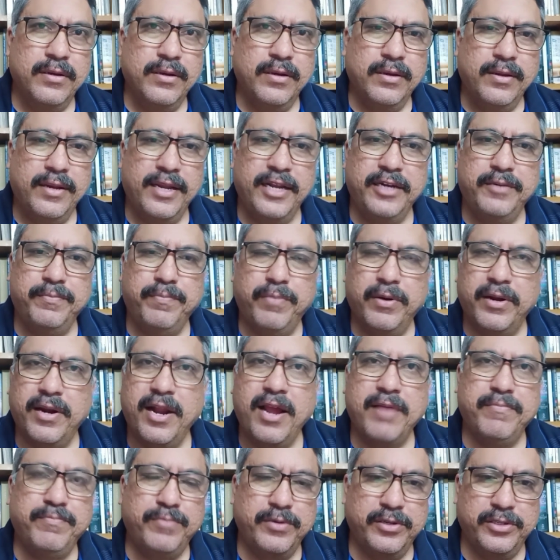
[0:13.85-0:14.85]
Let
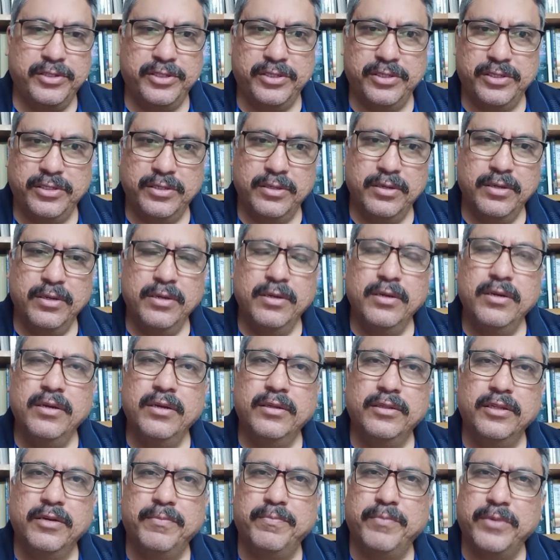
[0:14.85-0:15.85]
Barabbas,
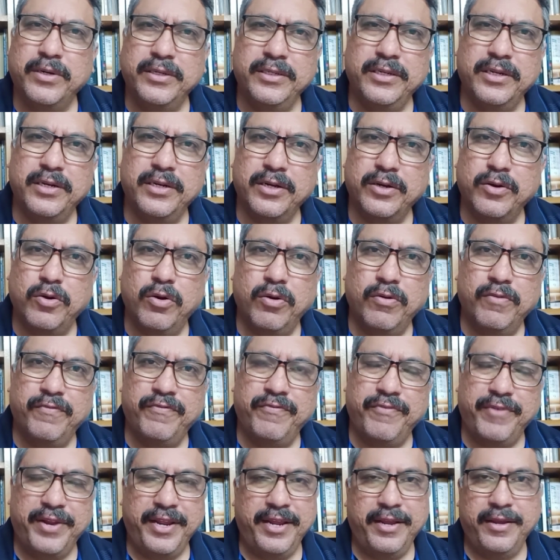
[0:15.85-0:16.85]
the murderer, go
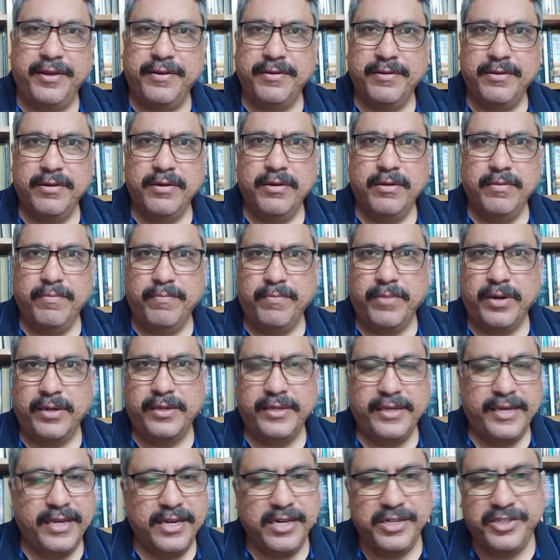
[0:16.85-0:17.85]
free,
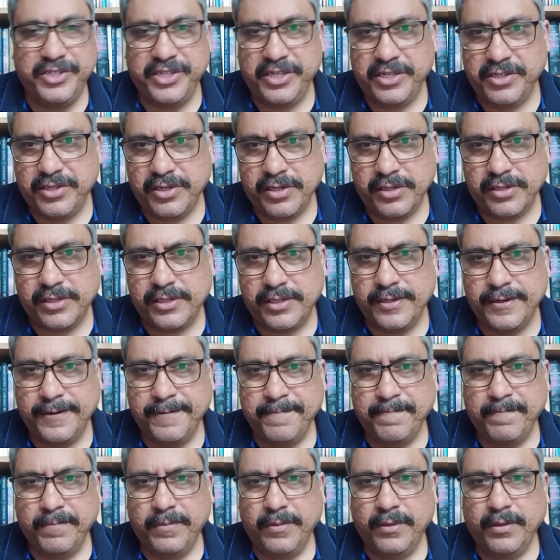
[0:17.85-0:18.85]
but kill Jesus.
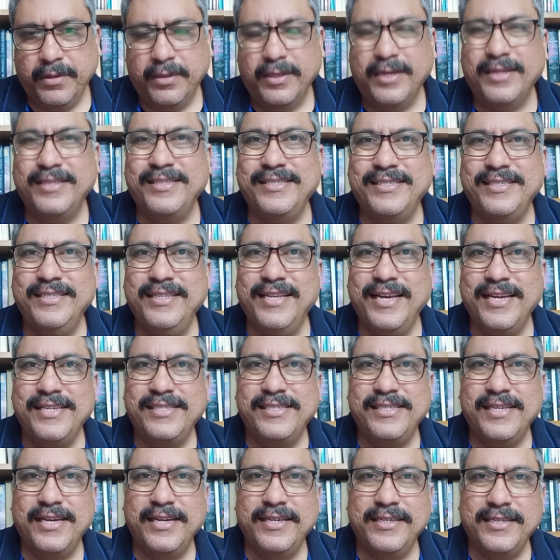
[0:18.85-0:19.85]
That death
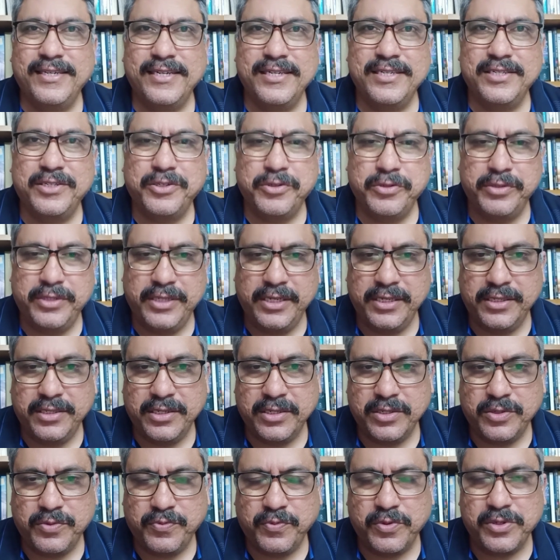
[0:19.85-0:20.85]
sentence to
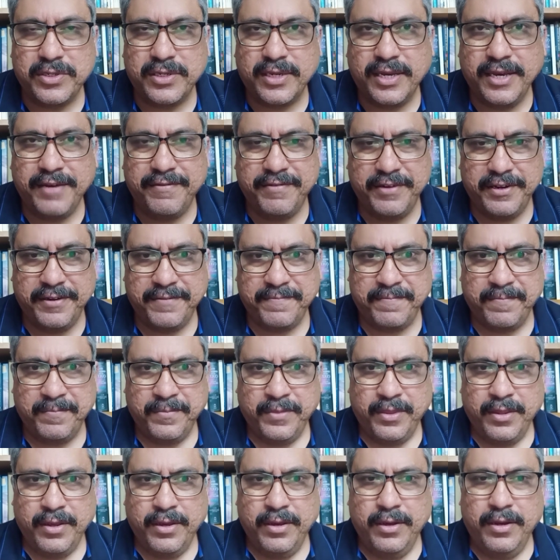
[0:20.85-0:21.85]
Jesus was given,
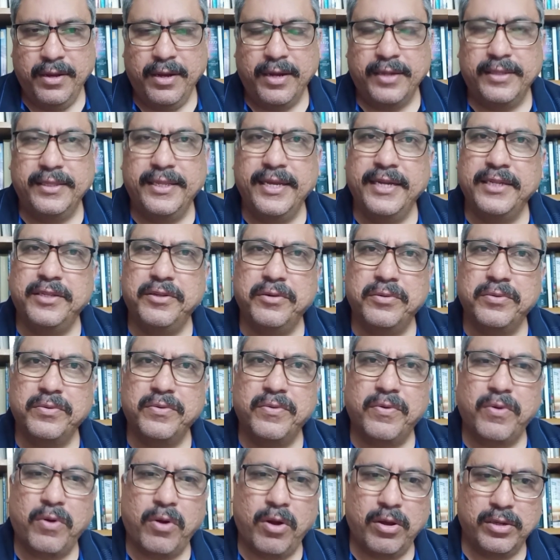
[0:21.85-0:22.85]
a death on
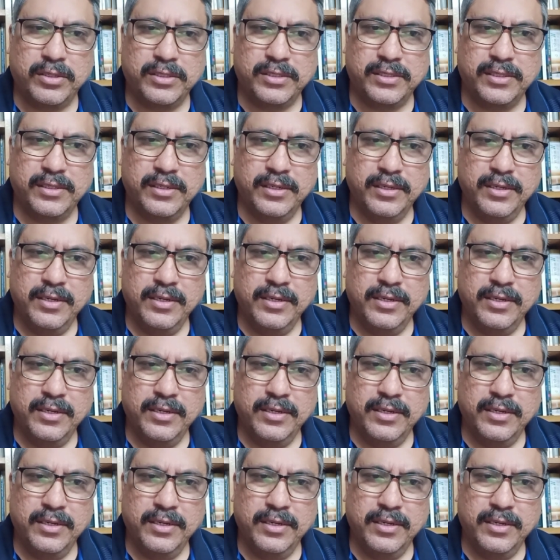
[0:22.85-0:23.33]
cross